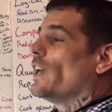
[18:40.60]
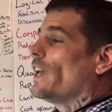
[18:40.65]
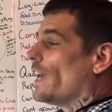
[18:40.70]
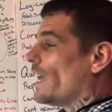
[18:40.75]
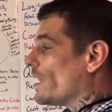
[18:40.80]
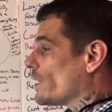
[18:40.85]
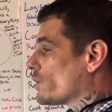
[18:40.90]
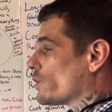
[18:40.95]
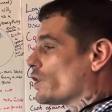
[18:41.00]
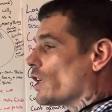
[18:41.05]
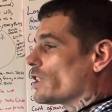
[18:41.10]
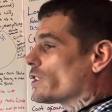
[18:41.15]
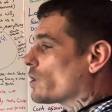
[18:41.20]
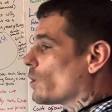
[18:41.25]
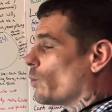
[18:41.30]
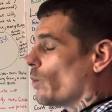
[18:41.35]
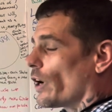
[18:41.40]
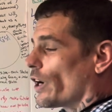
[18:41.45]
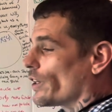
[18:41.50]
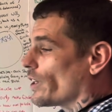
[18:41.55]
is just a
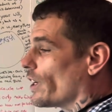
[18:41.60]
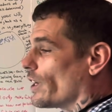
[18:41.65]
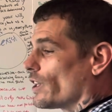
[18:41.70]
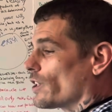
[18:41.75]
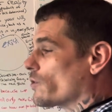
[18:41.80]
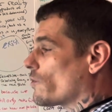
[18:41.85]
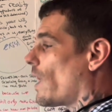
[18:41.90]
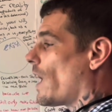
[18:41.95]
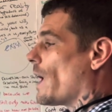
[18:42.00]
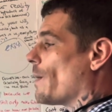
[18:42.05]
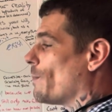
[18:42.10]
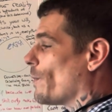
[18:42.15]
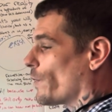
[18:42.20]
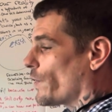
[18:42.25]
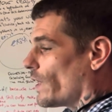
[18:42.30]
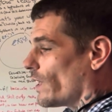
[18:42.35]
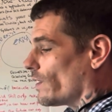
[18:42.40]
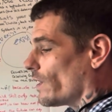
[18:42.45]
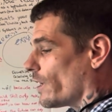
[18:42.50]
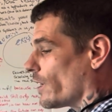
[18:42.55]
word to describe a thing that